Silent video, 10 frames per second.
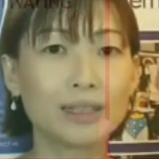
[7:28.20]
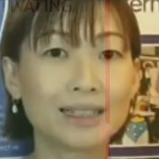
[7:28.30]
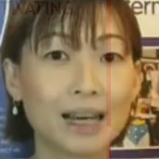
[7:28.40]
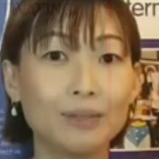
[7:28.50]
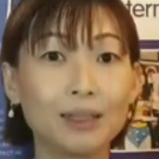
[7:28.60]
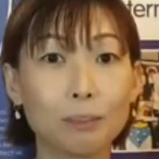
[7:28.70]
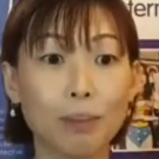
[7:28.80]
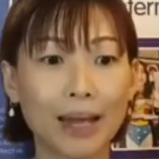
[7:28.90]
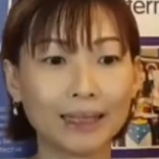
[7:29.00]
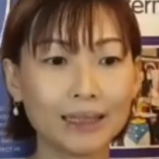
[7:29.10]
discover the
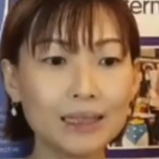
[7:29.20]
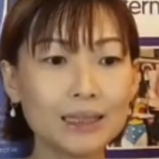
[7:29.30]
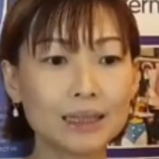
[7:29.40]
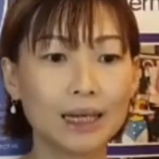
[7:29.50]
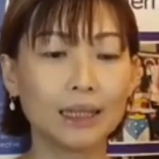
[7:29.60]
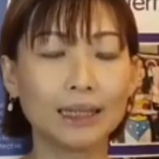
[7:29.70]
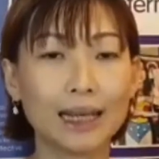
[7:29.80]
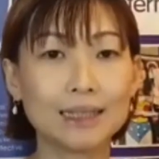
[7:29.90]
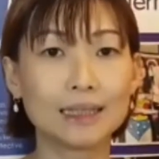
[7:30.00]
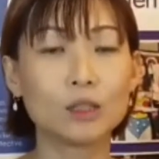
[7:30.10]
patterns that
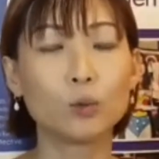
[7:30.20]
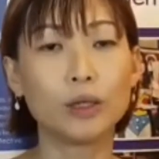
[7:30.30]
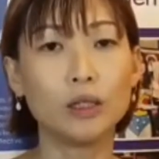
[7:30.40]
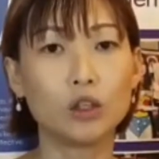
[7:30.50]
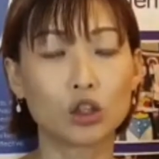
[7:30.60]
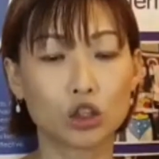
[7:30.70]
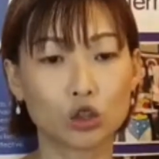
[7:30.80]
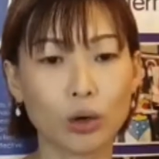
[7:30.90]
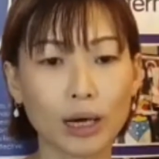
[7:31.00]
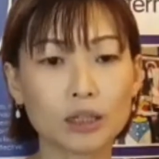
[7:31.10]
exist within your
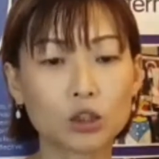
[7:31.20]
strengths.